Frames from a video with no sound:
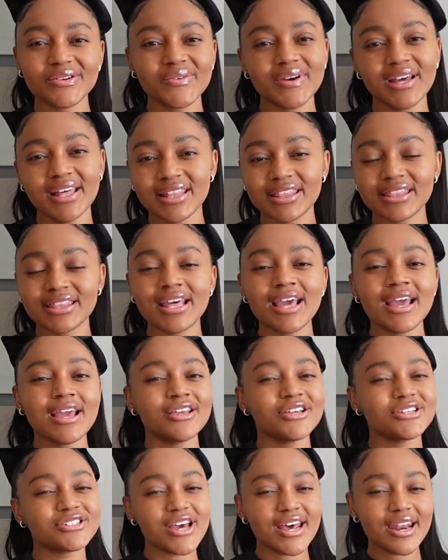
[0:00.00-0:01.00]
with,
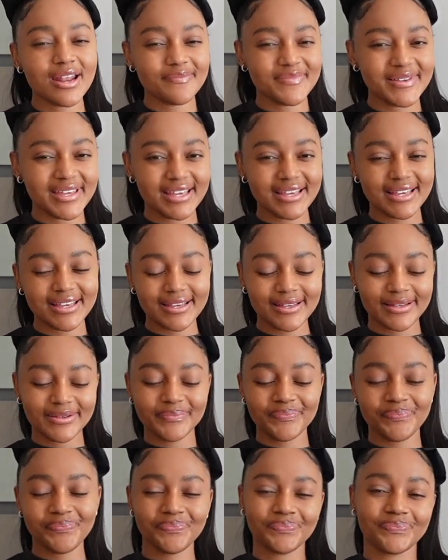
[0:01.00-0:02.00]
you're trying to
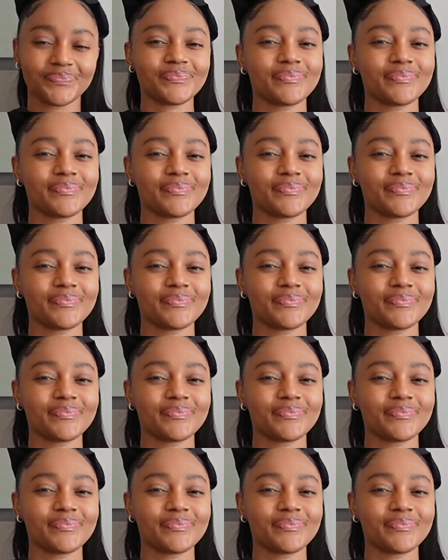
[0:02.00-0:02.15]
be,